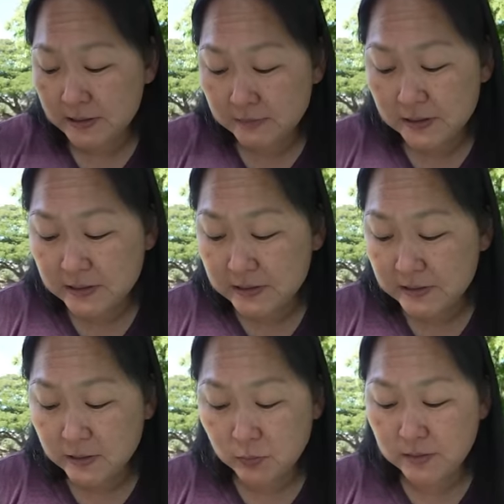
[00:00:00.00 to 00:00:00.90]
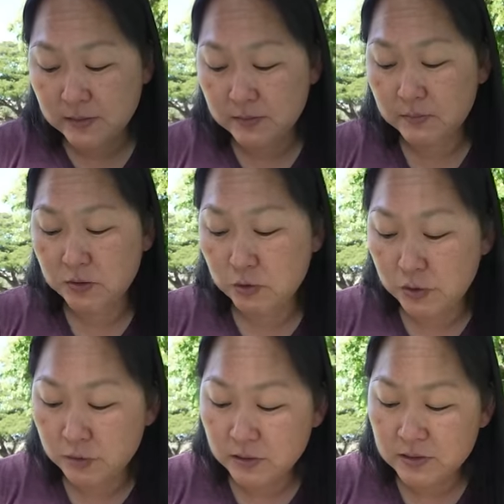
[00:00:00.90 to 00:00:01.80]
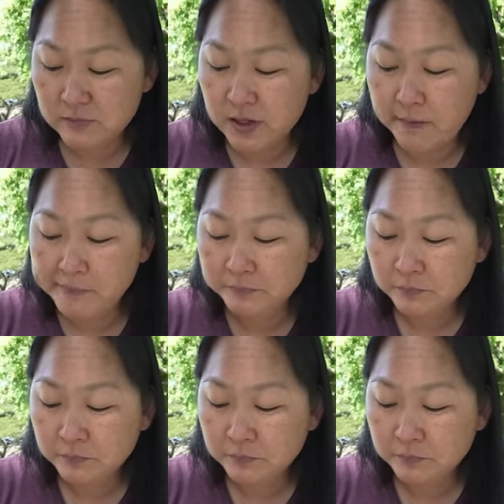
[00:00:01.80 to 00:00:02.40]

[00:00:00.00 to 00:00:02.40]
seems seasoned with some shoyu or something.